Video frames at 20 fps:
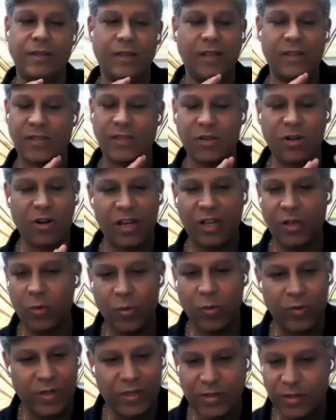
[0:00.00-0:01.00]
It's not
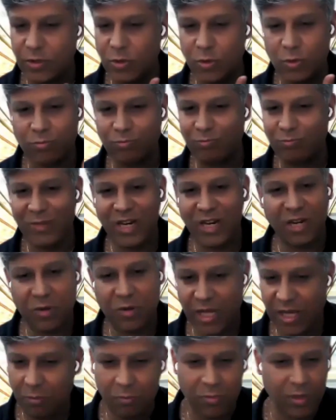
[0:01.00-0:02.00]
equal to
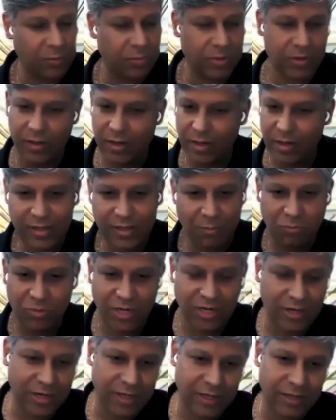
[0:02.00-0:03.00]
meeting people.
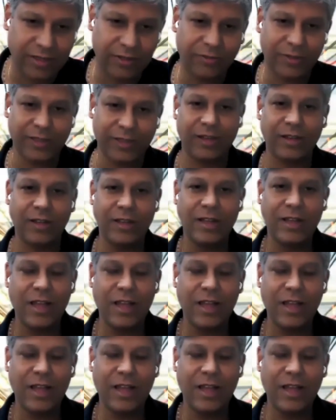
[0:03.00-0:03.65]
Completely agree with that.